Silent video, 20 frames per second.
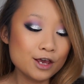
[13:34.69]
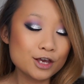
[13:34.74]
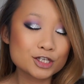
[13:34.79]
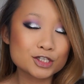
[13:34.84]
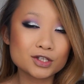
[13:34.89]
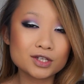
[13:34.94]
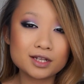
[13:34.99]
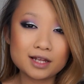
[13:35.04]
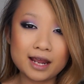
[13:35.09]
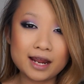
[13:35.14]

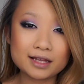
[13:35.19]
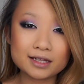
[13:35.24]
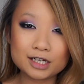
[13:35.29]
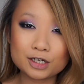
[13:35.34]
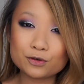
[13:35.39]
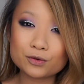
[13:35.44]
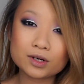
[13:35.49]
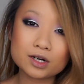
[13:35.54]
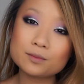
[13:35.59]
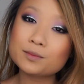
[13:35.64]
So the
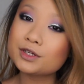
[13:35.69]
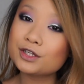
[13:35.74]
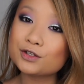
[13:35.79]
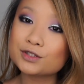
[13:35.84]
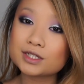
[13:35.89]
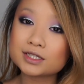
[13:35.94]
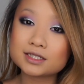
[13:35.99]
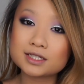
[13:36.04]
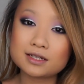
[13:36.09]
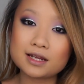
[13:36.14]
highlighter we're going to be
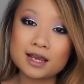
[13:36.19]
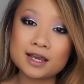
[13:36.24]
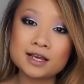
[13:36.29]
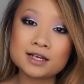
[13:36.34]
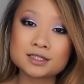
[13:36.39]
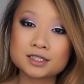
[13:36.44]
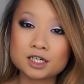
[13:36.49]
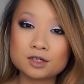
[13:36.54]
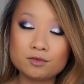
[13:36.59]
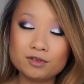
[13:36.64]
using today
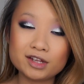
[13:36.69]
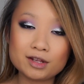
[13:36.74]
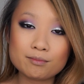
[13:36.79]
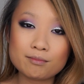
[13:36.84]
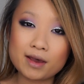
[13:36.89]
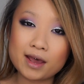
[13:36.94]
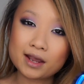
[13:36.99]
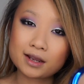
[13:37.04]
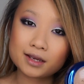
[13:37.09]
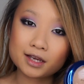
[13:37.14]
is going to be the
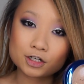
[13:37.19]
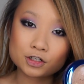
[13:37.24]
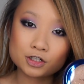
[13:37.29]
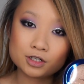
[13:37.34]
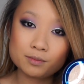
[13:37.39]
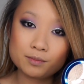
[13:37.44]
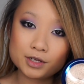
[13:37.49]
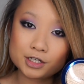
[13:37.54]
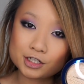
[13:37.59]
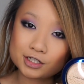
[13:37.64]
MAC Extra
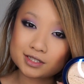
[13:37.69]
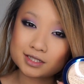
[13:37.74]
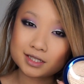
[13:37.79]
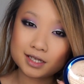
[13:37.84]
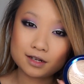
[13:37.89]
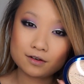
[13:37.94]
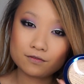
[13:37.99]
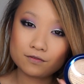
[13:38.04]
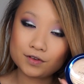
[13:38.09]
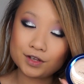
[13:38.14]
Dimension
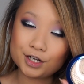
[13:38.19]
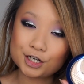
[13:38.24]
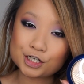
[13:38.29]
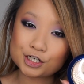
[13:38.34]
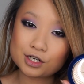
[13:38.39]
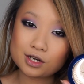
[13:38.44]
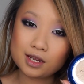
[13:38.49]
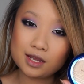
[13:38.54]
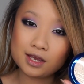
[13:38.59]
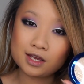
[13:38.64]
Skin
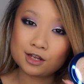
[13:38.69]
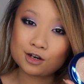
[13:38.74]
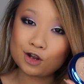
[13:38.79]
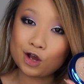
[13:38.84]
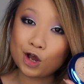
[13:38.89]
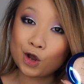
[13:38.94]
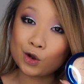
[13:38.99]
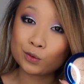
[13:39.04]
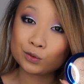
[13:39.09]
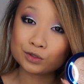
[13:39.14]
Finish in
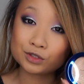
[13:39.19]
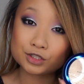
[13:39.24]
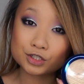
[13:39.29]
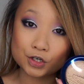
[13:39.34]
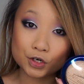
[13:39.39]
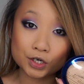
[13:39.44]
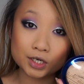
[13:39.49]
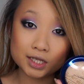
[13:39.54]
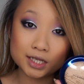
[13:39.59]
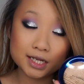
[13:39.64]
Oh
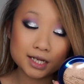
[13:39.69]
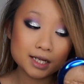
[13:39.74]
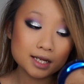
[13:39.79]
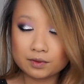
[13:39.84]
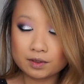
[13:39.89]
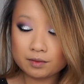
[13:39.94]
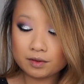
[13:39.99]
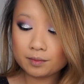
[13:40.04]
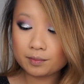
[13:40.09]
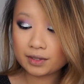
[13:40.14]
Darling. I'm
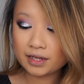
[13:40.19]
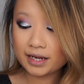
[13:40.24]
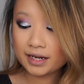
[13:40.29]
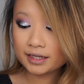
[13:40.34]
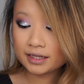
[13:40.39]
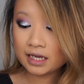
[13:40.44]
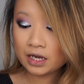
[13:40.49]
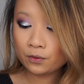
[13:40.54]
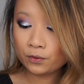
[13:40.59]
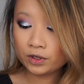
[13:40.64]
going to be applying
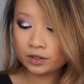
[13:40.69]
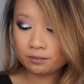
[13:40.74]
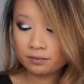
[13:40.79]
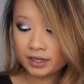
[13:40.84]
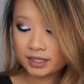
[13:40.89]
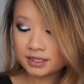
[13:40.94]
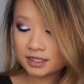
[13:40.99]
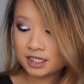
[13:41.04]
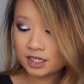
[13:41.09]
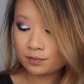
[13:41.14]
that with
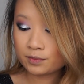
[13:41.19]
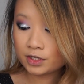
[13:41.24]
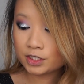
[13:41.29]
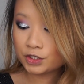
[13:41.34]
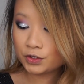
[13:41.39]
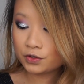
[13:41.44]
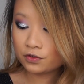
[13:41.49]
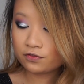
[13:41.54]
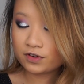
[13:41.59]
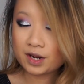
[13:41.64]
my Sigma
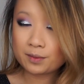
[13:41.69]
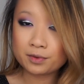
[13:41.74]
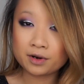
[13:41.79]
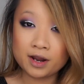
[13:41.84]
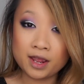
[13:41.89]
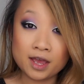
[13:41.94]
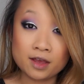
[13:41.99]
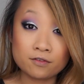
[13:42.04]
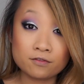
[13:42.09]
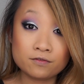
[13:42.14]
Dual Fiber
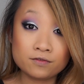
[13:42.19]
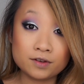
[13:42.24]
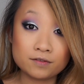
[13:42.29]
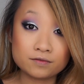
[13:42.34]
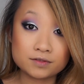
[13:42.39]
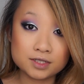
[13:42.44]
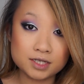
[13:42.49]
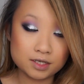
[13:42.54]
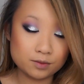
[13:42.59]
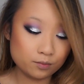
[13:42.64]

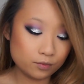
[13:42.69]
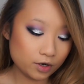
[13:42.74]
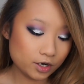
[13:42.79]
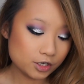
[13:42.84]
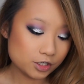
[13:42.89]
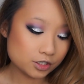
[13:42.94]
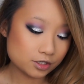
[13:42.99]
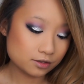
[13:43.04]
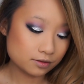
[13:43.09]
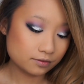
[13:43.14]
F15
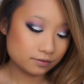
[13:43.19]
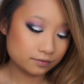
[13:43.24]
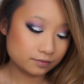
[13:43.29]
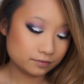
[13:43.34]
brush.